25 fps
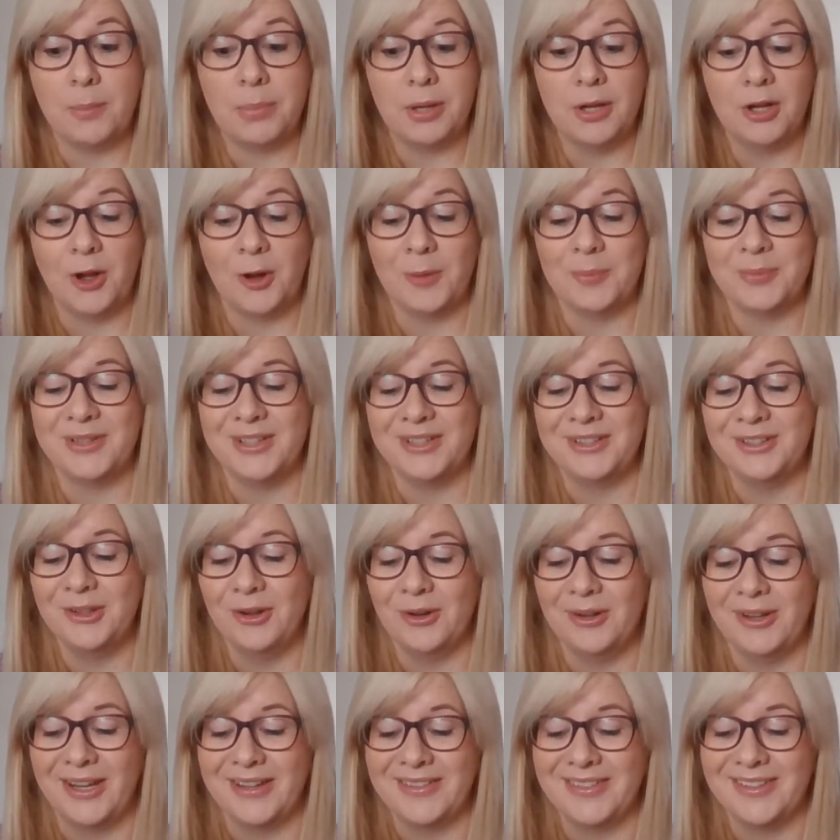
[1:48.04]
Plop did
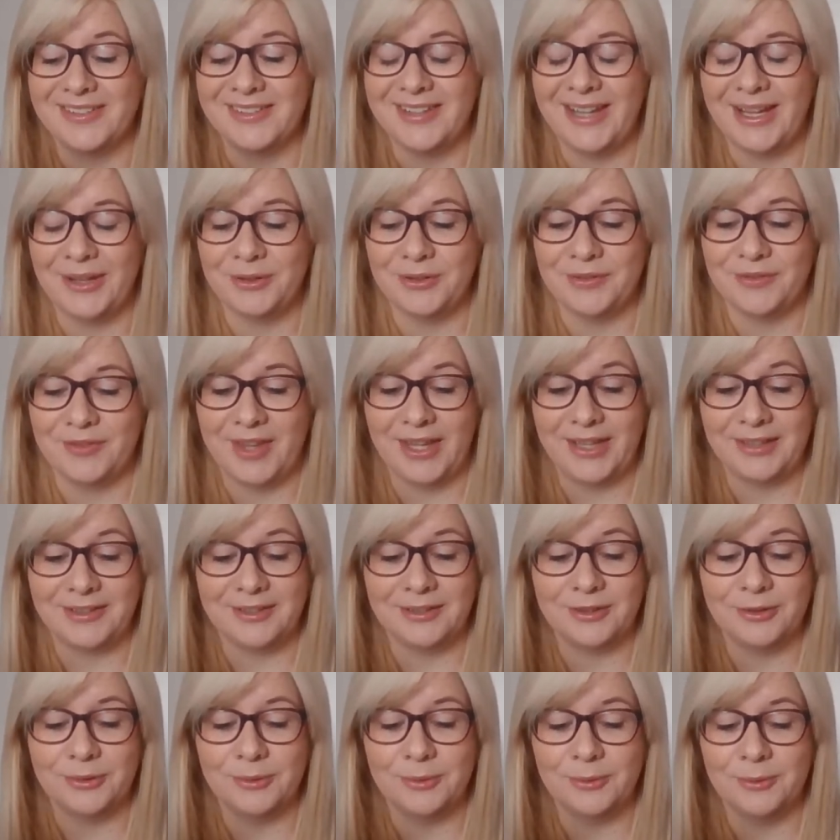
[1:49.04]
not like the sound of that
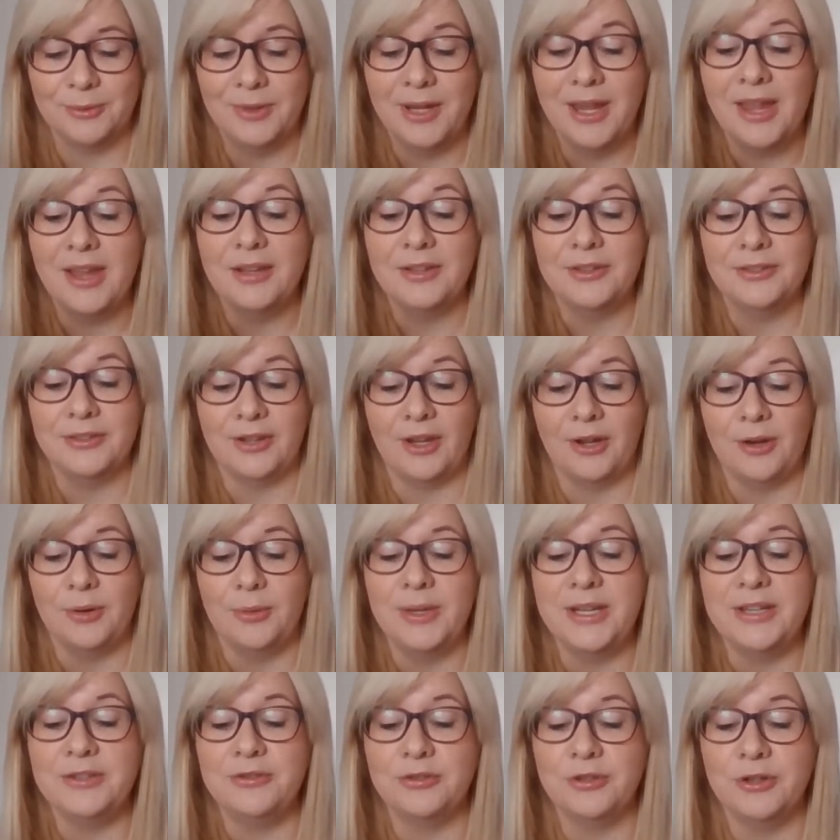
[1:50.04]
at all, so
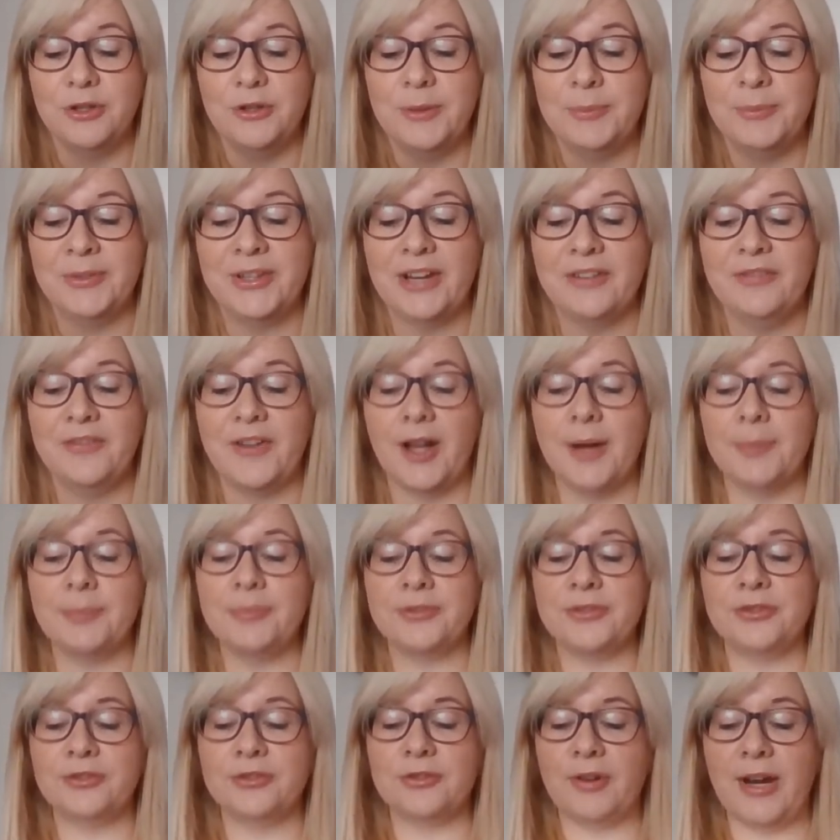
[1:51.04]
he drew himself up
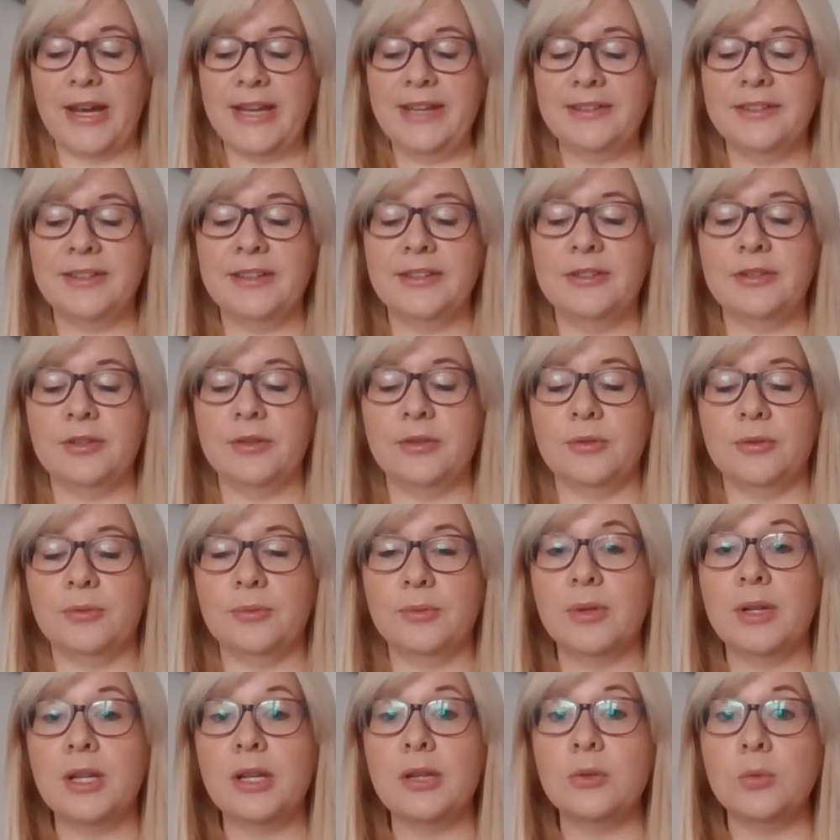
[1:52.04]
straight and
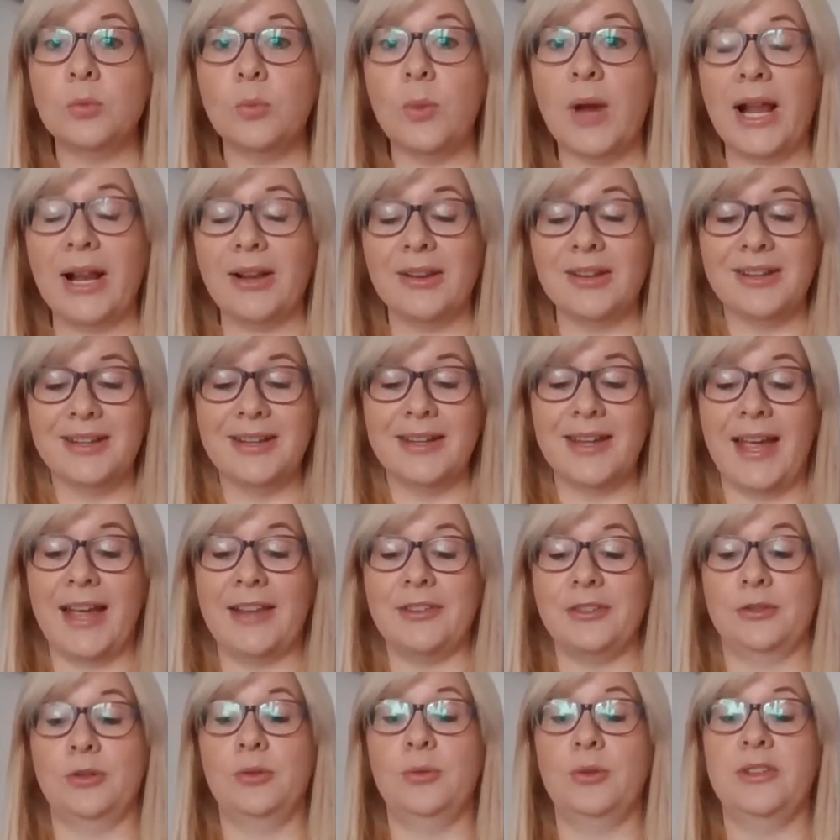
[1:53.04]
tall, well,
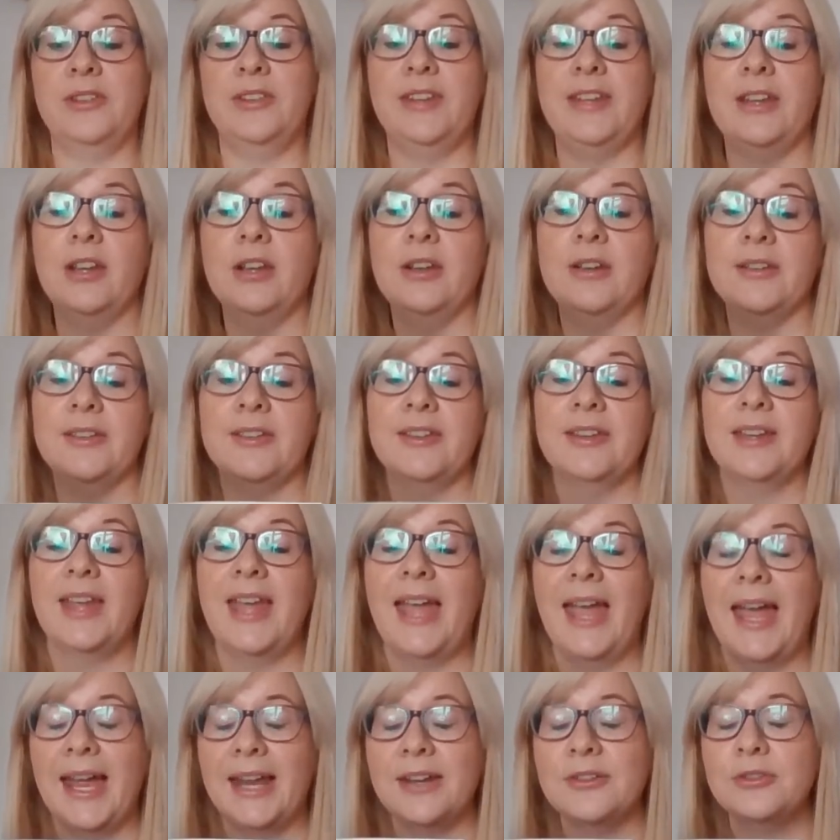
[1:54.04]
as tall as he could,
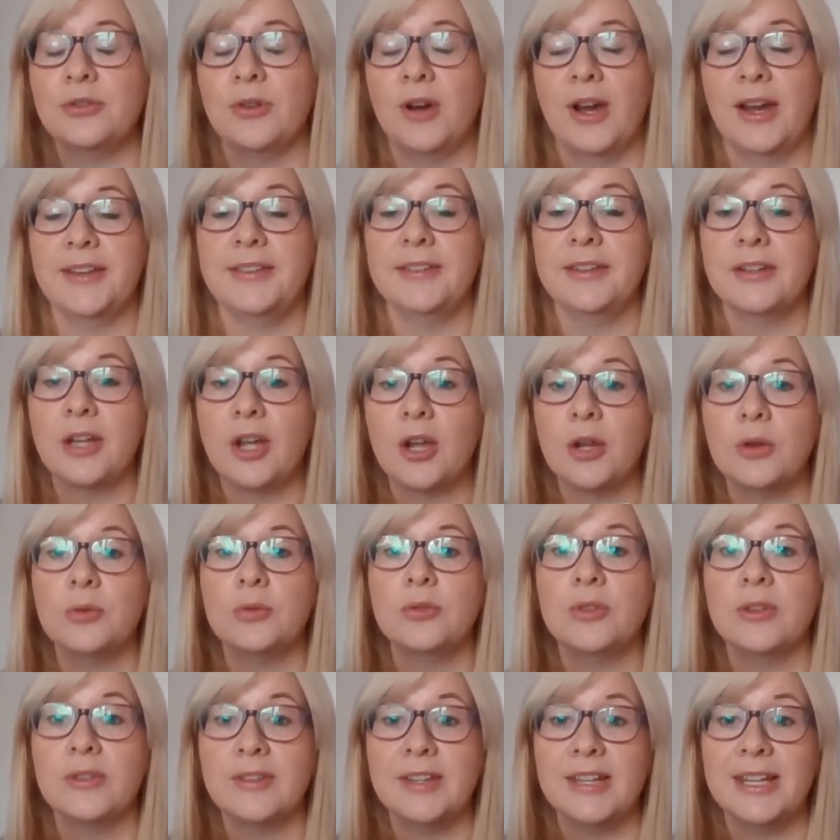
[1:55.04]
and tried to go
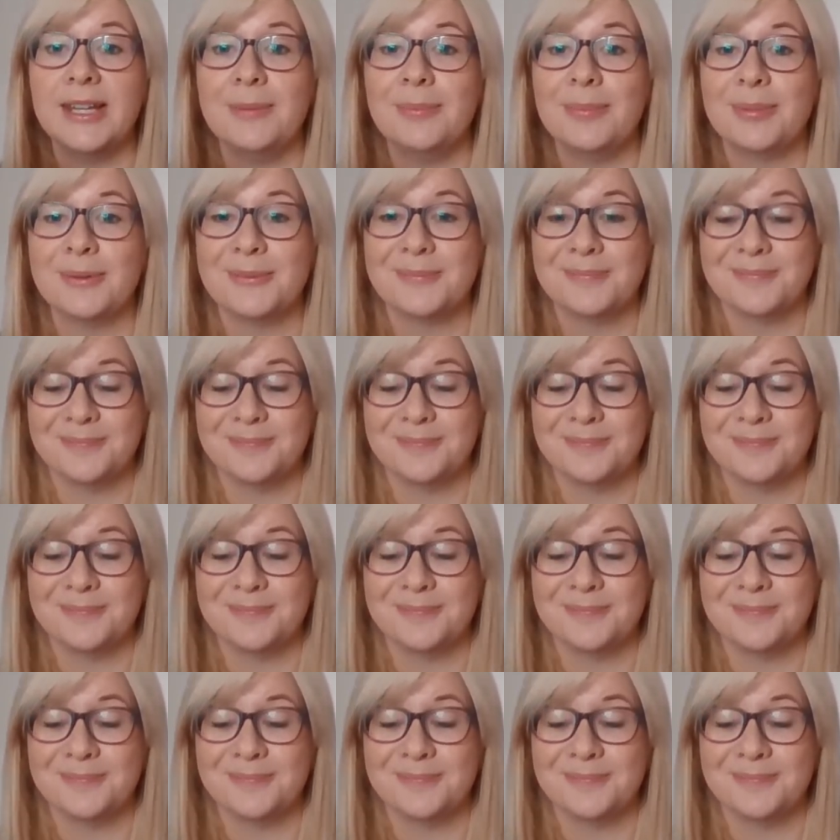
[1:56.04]
to sleep.